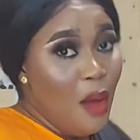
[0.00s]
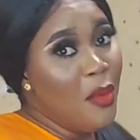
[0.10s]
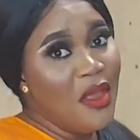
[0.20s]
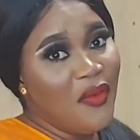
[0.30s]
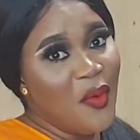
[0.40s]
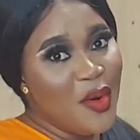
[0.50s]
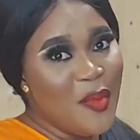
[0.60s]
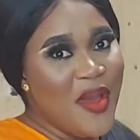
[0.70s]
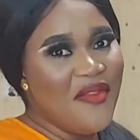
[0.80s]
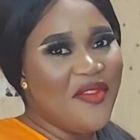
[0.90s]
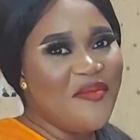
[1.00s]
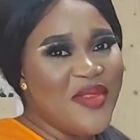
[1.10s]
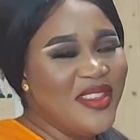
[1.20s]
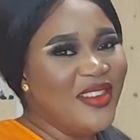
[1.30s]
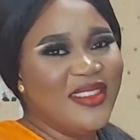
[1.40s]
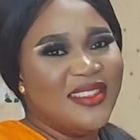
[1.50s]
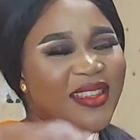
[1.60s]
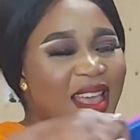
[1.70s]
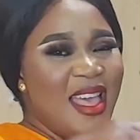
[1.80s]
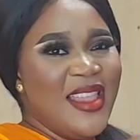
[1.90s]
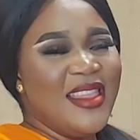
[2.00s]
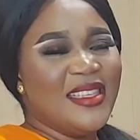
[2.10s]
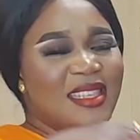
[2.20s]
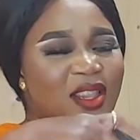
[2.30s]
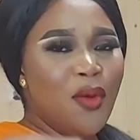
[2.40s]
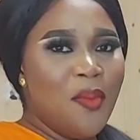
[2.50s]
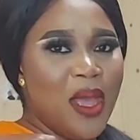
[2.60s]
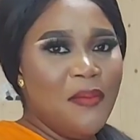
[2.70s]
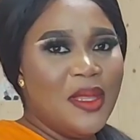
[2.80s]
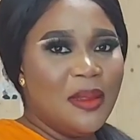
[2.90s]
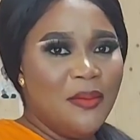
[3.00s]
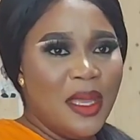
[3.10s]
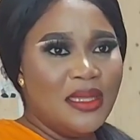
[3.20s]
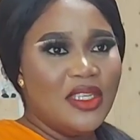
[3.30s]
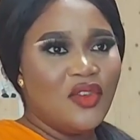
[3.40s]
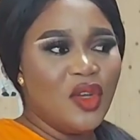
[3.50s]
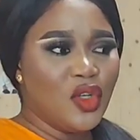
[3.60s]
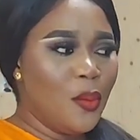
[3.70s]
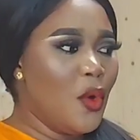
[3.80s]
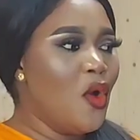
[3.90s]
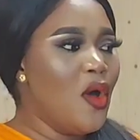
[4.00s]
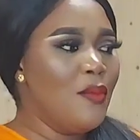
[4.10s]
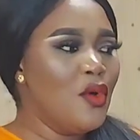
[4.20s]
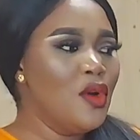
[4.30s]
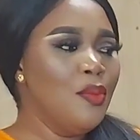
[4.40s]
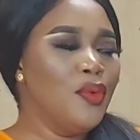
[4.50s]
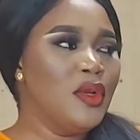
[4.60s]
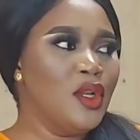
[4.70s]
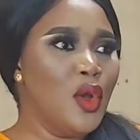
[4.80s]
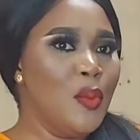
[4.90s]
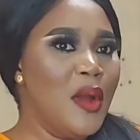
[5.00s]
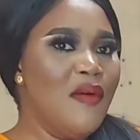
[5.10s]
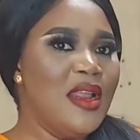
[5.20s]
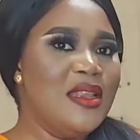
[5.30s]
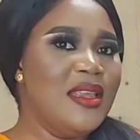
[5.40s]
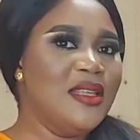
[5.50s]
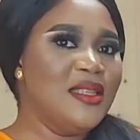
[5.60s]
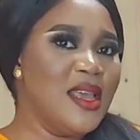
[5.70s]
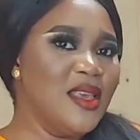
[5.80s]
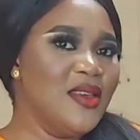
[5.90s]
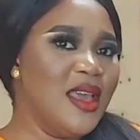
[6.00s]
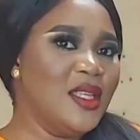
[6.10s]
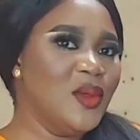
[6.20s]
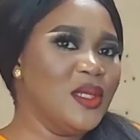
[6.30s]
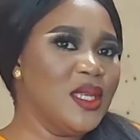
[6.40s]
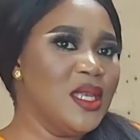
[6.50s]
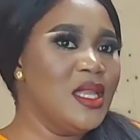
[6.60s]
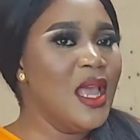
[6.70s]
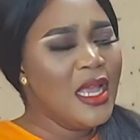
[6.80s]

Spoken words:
But if you want to buy from me, there's a number in my description. Or I'm going to put a number right here so that you guys will see.